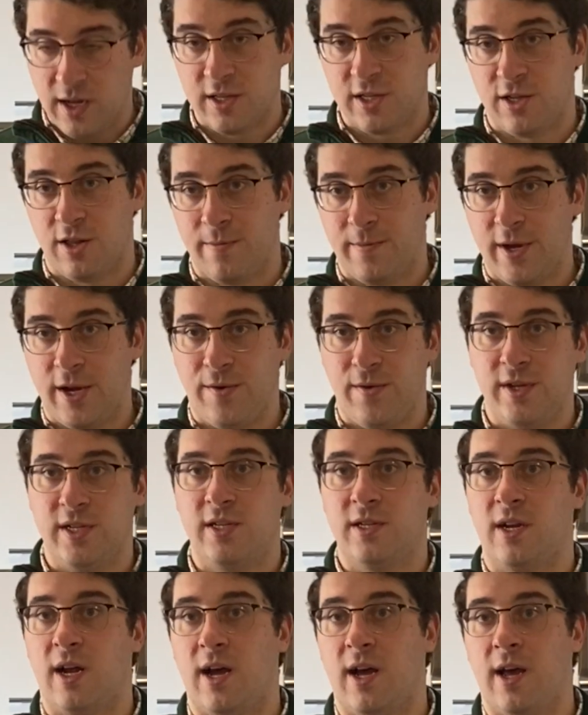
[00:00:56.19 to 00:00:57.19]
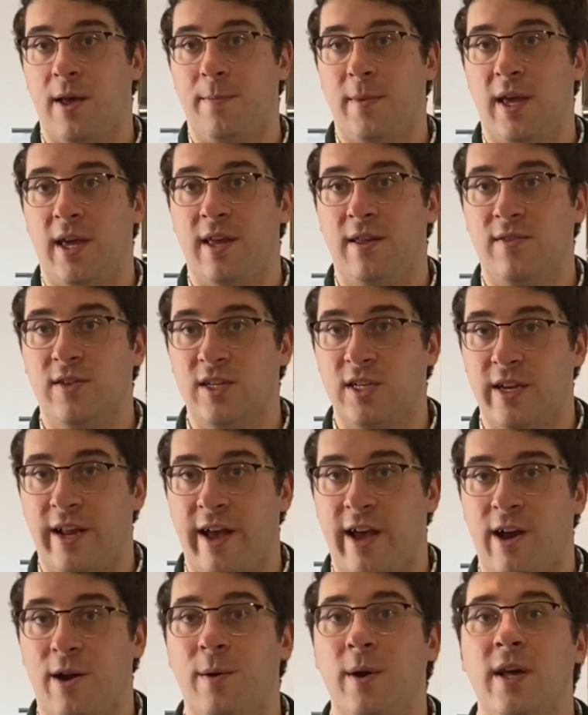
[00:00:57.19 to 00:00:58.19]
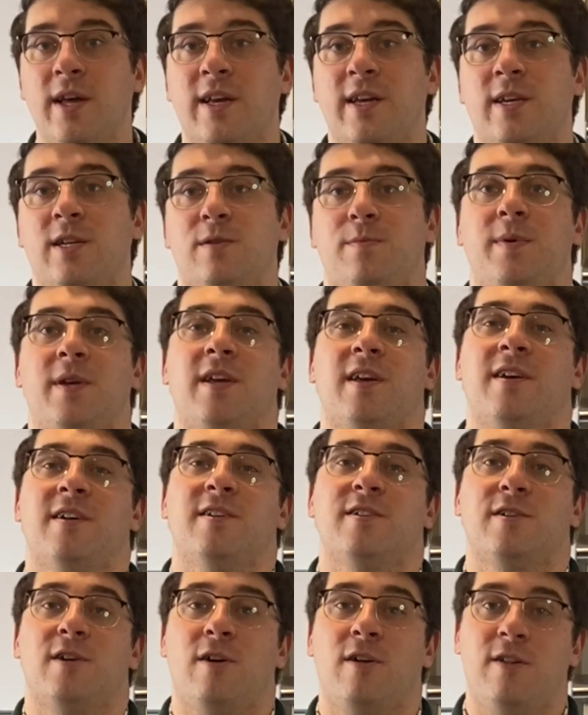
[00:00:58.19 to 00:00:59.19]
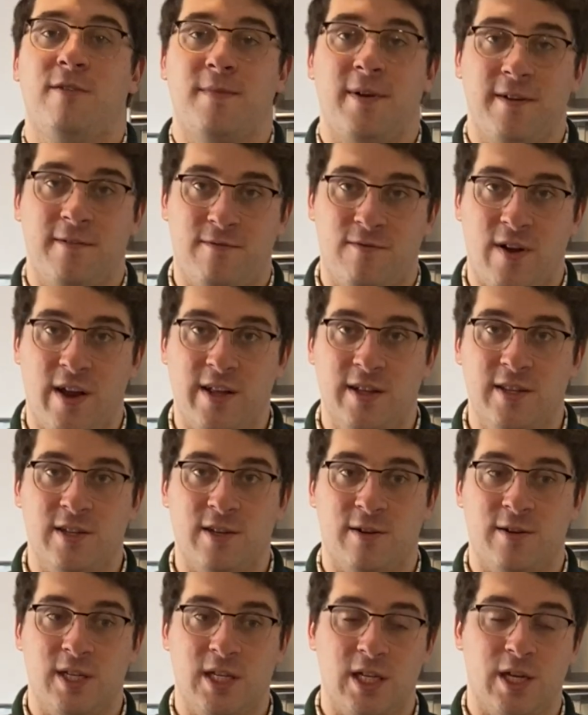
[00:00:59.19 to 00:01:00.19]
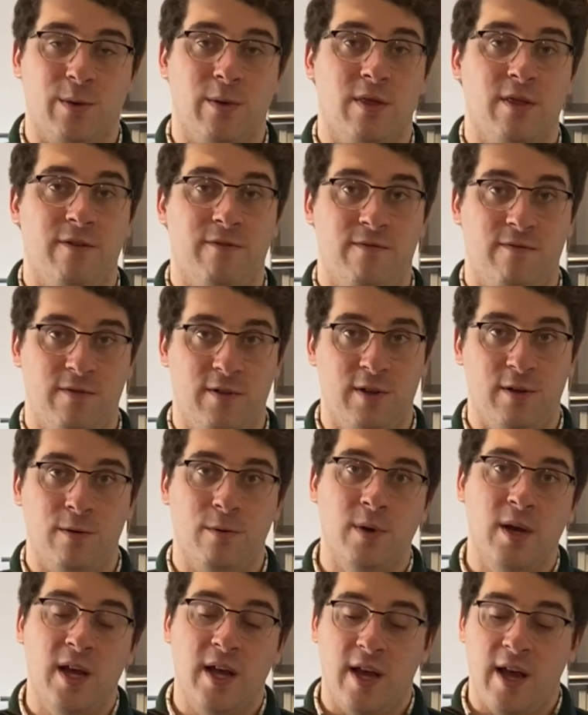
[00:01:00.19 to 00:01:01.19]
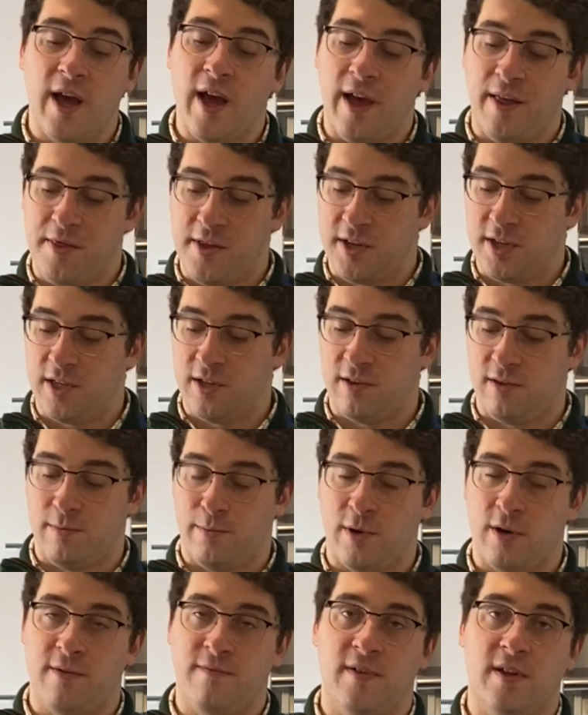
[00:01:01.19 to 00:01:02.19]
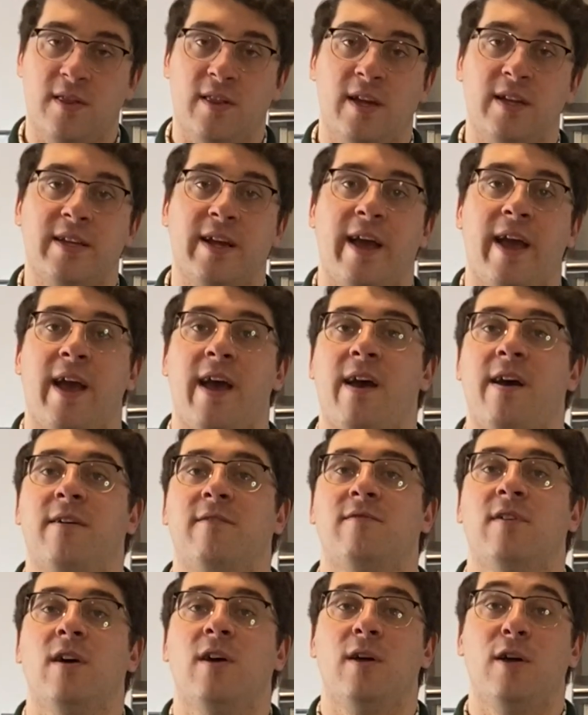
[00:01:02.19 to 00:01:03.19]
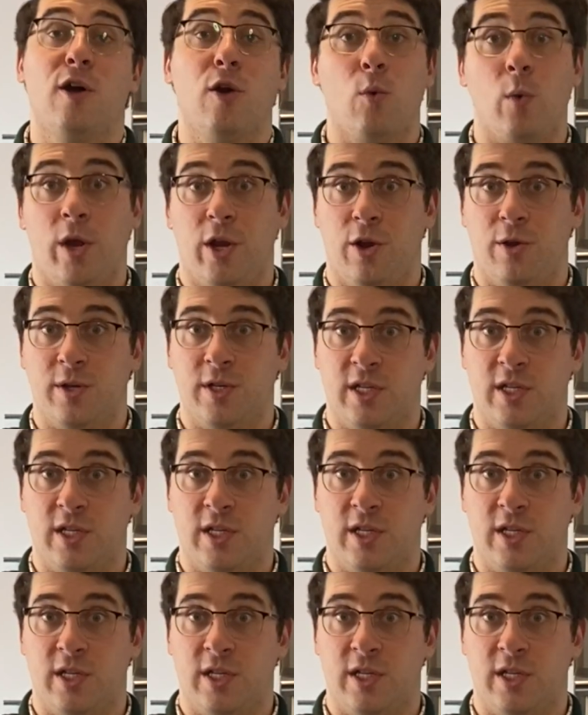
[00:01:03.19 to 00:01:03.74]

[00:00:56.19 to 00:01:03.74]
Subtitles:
So the big reason I'm making this now is because all of my friends are sick with the flu, and this is the perfect thing to have when you're